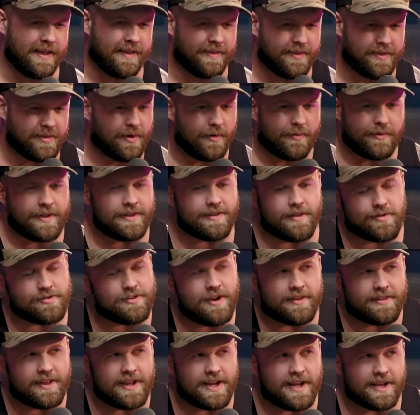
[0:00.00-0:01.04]
So like, there's
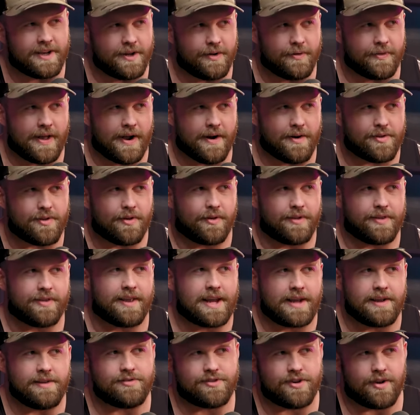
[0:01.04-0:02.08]
nothing he can do there. So
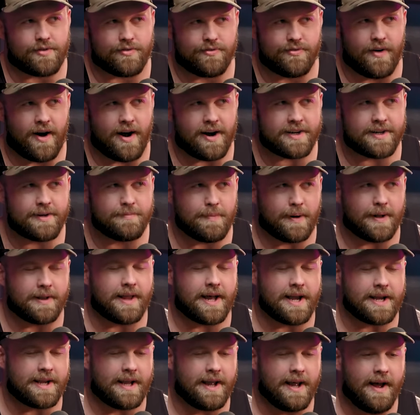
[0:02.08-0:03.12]
like he's just fucked. But
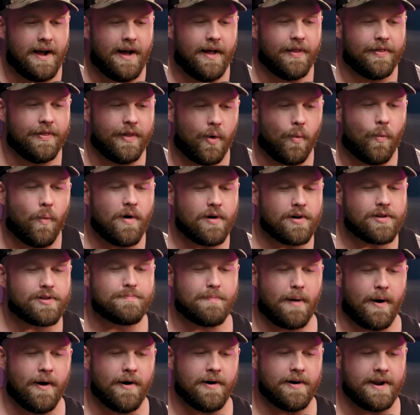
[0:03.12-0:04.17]
like the worst
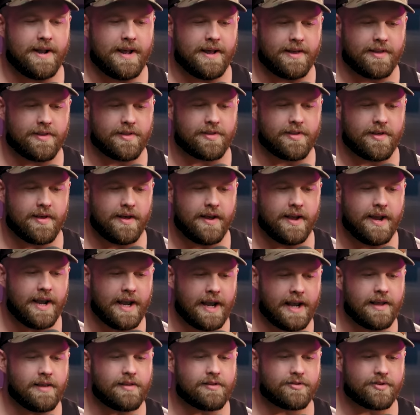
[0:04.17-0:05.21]
part is
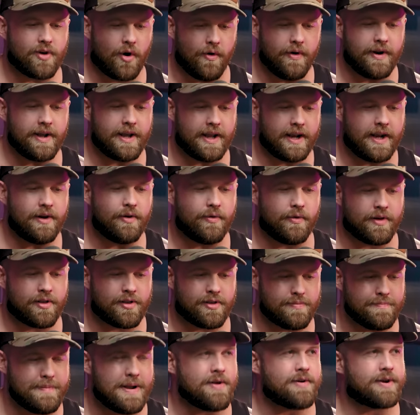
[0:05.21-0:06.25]
he's turning it into a
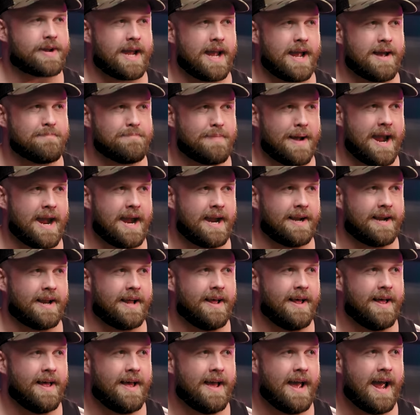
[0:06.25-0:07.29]
smear campaign
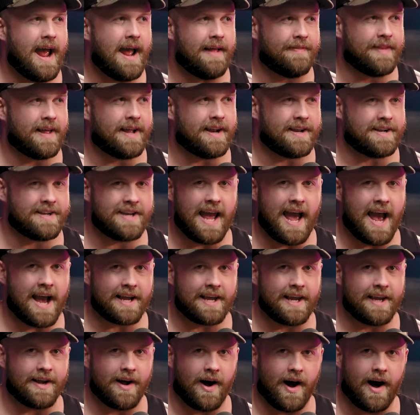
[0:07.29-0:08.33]
and then
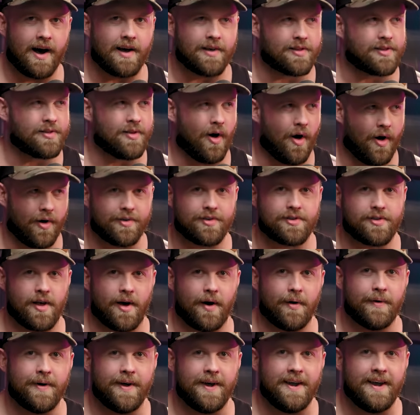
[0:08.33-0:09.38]
attacking us
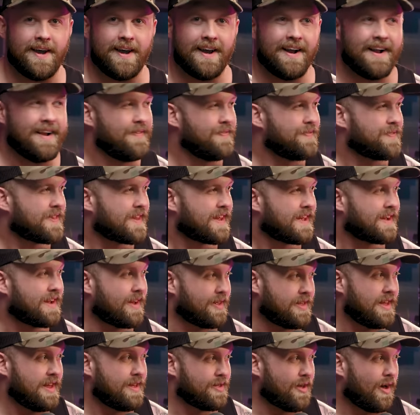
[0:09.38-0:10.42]
also. Well, the
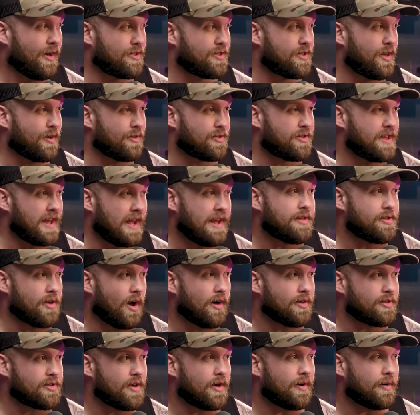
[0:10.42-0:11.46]
because he's oh, also he's
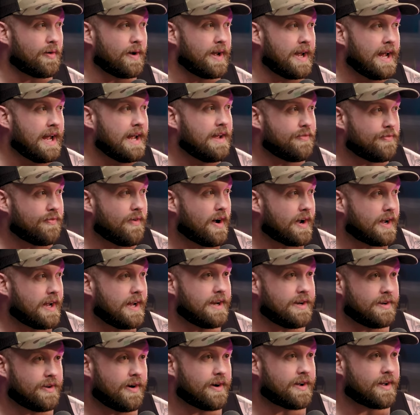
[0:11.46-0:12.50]
also he
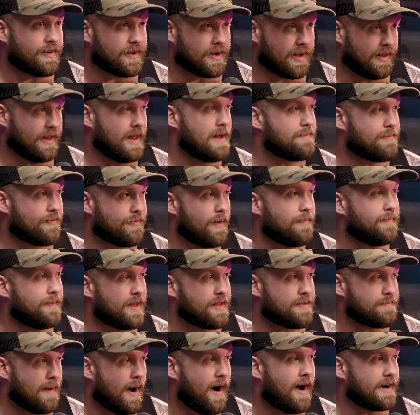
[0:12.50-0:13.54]
fucking took a clip from
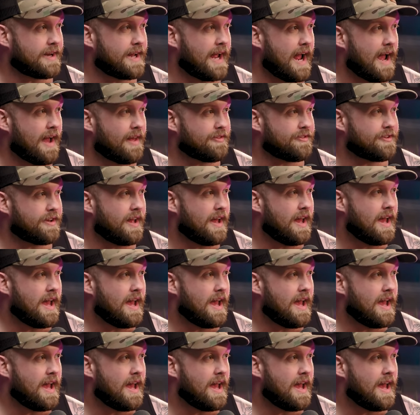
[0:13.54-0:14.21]
this podcast